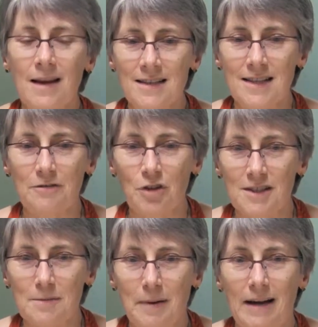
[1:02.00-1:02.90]
So they've
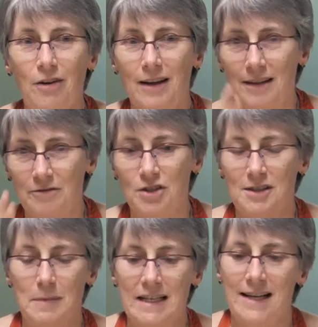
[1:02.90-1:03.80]
got some background, they've got
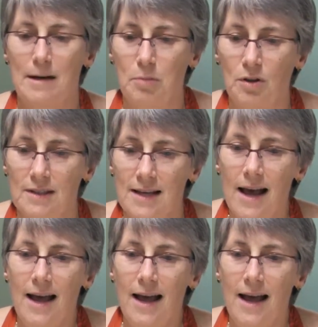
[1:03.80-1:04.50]
some examples.